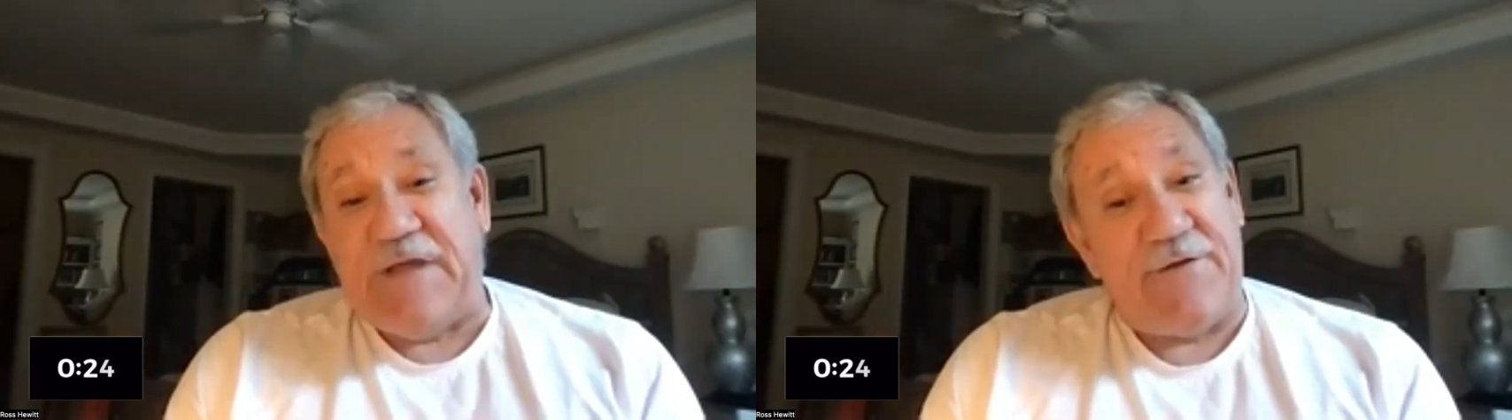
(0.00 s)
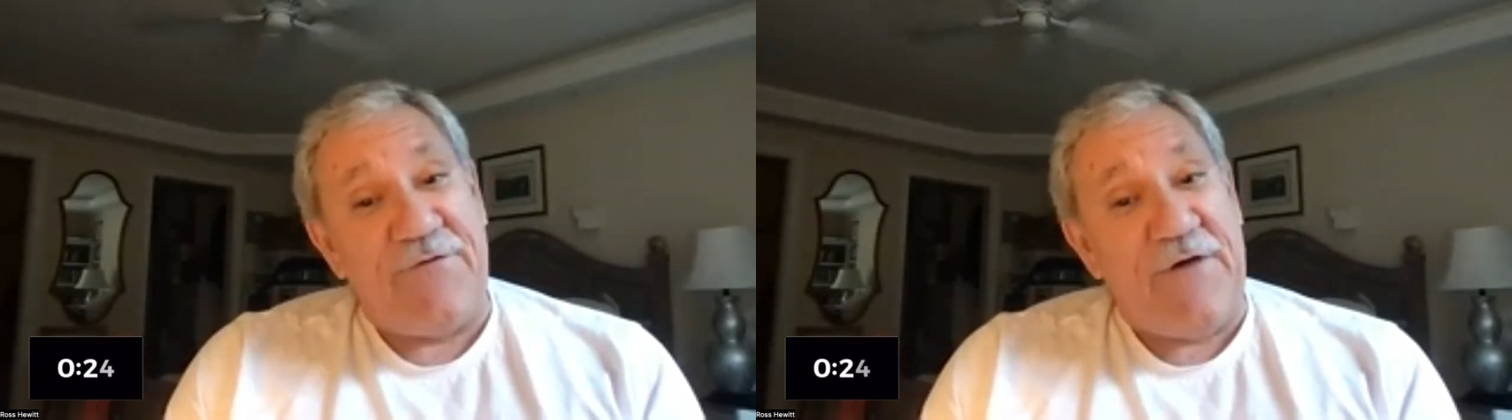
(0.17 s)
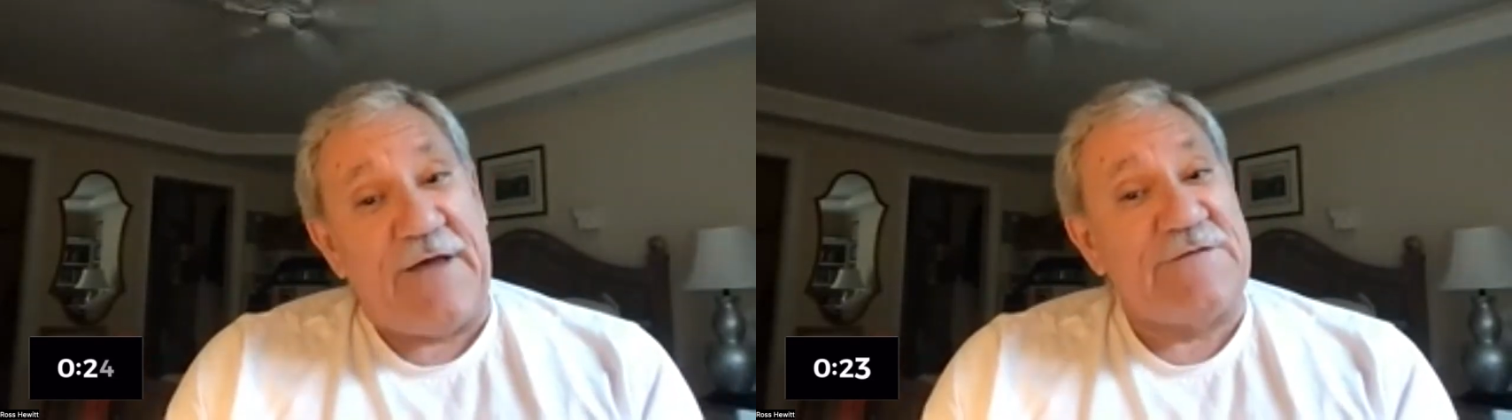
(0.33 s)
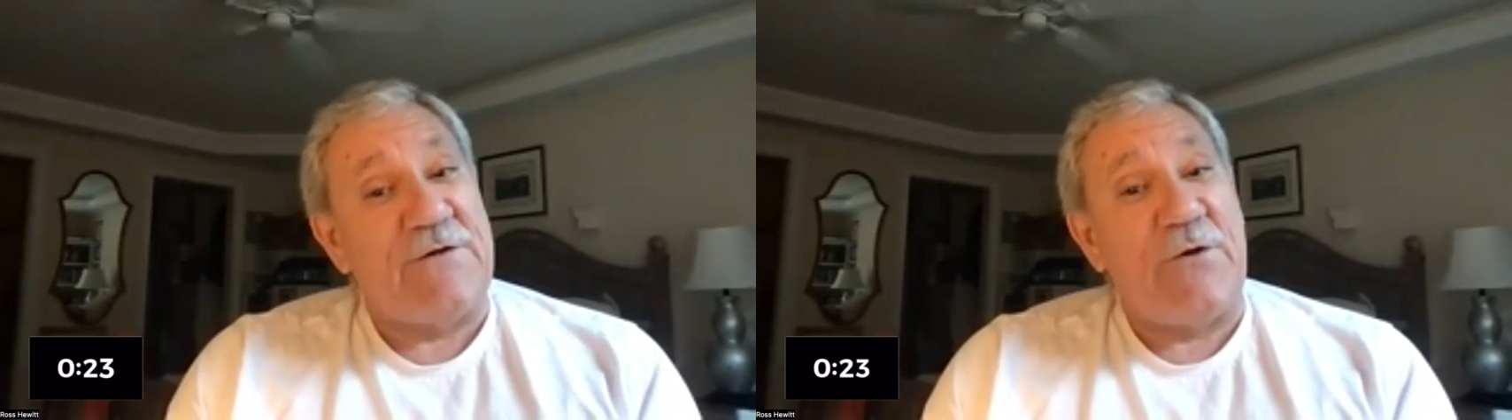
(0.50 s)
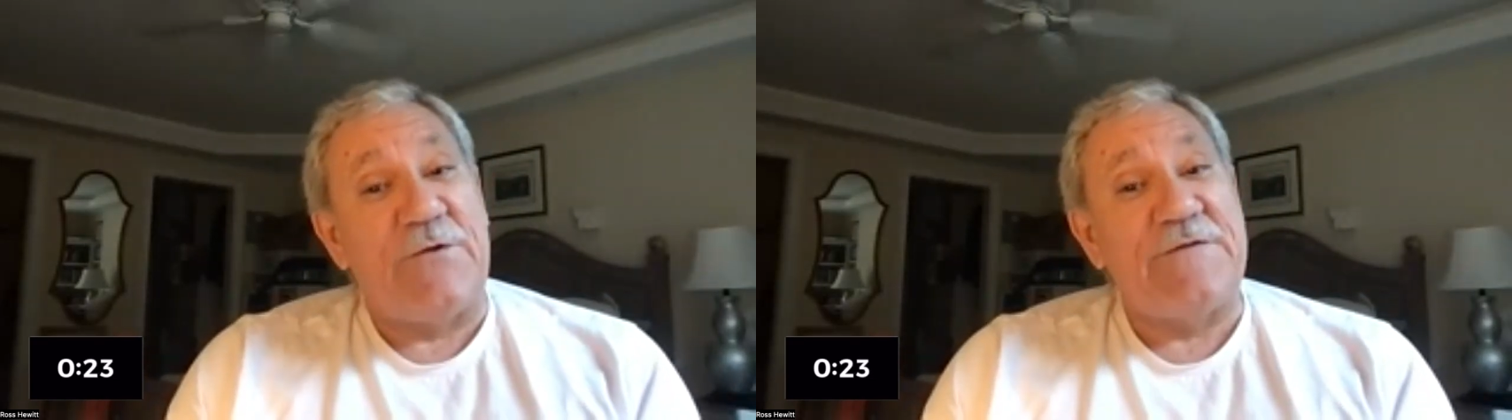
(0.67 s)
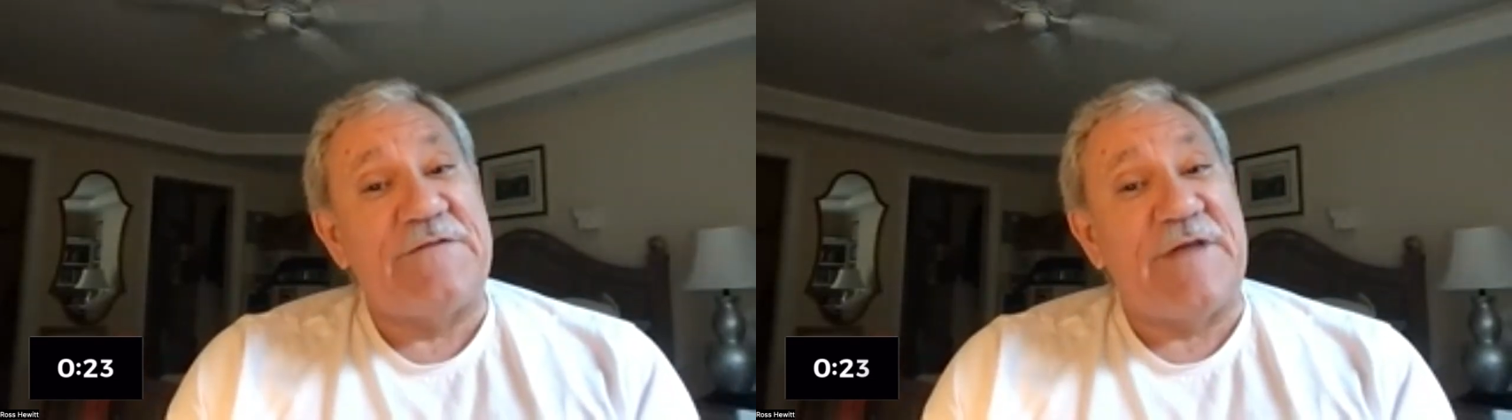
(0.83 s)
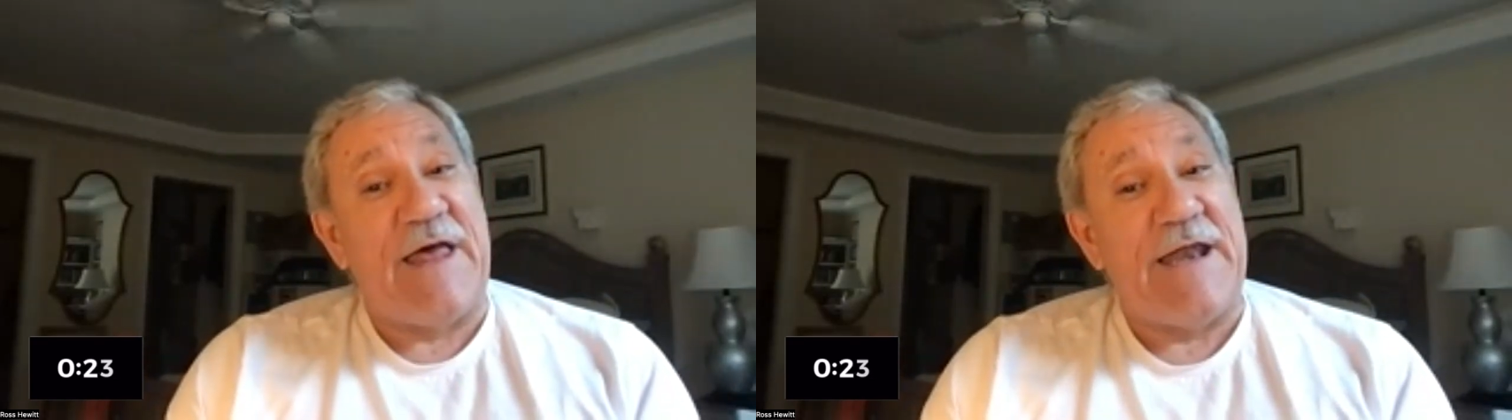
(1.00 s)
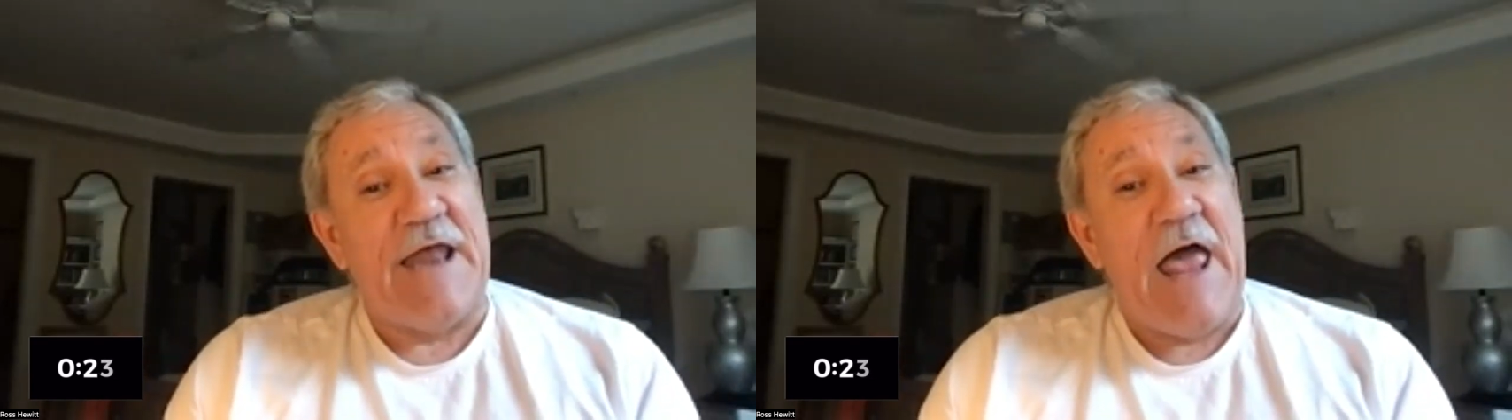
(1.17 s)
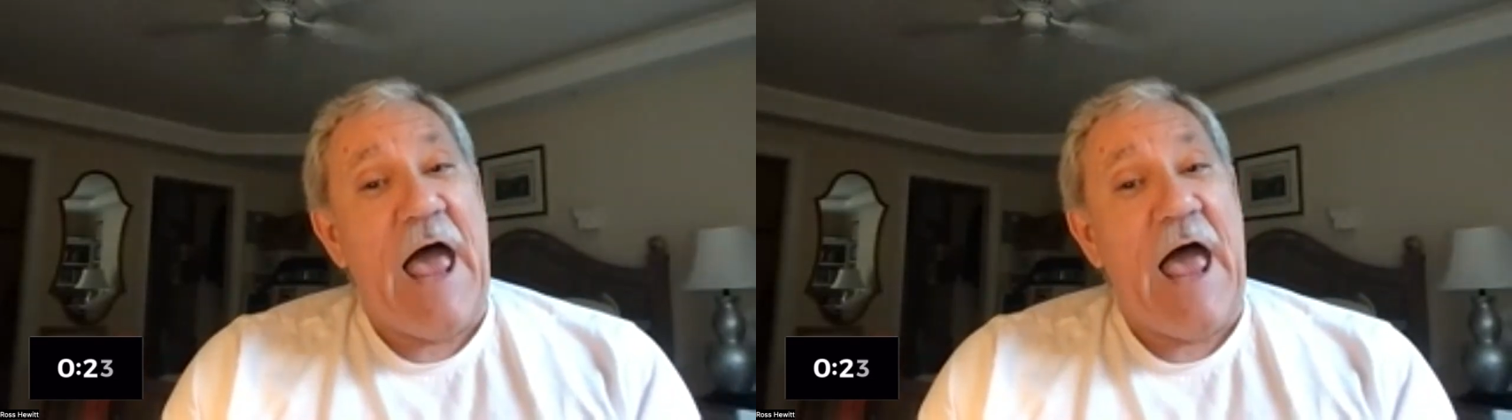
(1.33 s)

head of household said,